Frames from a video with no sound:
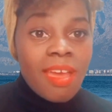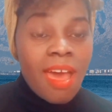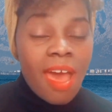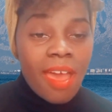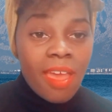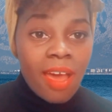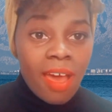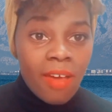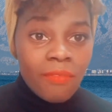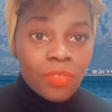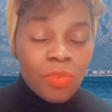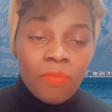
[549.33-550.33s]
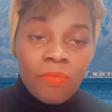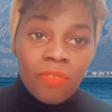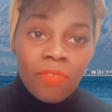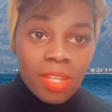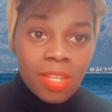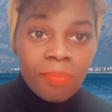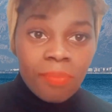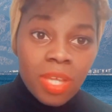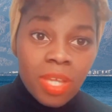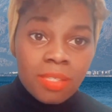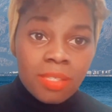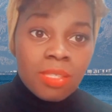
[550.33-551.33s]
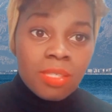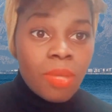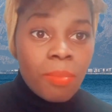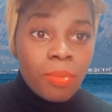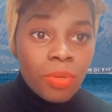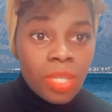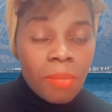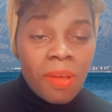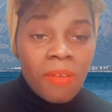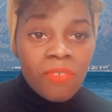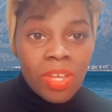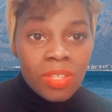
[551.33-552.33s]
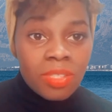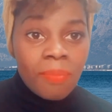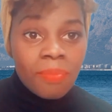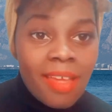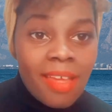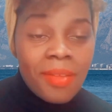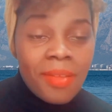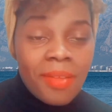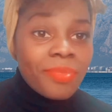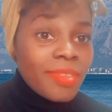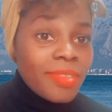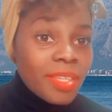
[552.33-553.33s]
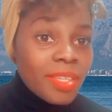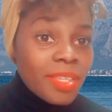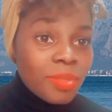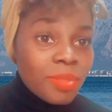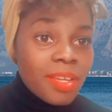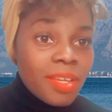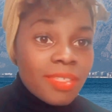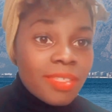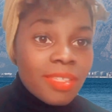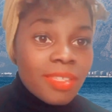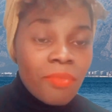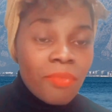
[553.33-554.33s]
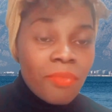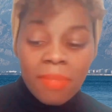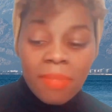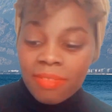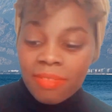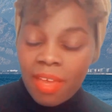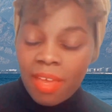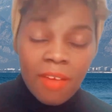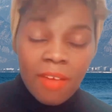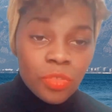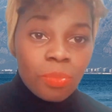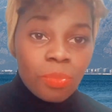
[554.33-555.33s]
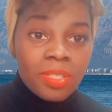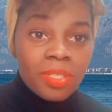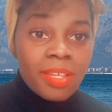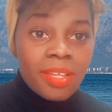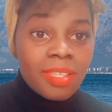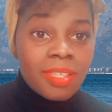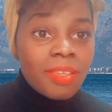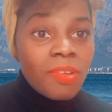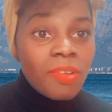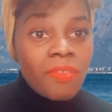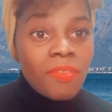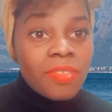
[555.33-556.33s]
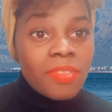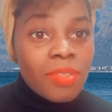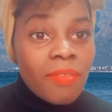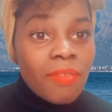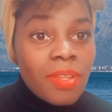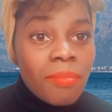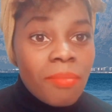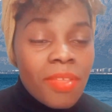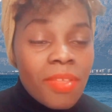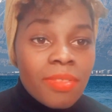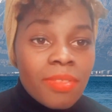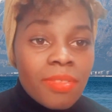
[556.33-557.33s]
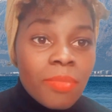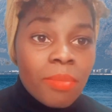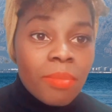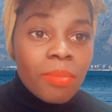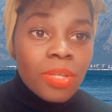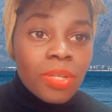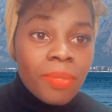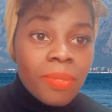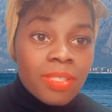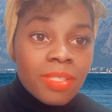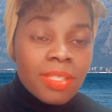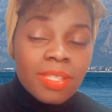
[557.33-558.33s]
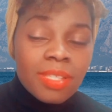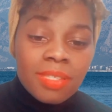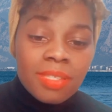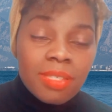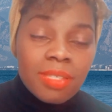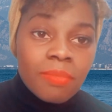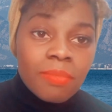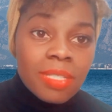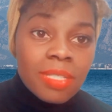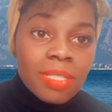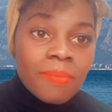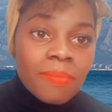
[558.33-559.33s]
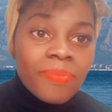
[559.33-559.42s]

I have to file up taxes. My bookkeeper files up. Yes, so guys, every month I have to pay taxes. Every 15th of the month, my bookkeeper sends assessment.